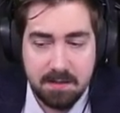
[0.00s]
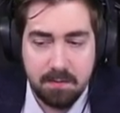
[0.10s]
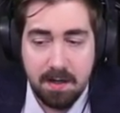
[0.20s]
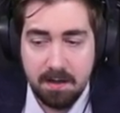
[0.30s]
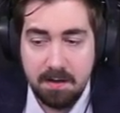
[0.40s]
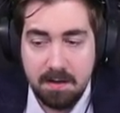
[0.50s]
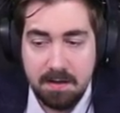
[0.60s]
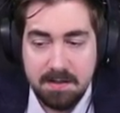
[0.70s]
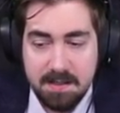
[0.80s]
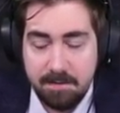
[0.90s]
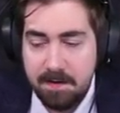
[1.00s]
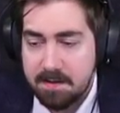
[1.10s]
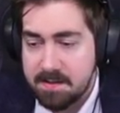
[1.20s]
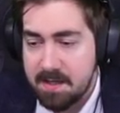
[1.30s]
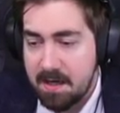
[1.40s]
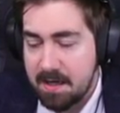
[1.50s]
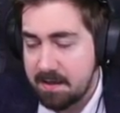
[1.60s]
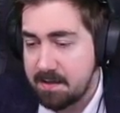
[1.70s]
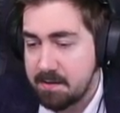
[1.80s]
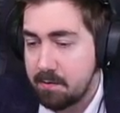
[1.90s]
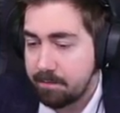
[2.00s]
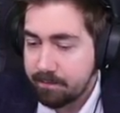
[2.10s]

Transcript: right? Is that fair to say? I think so.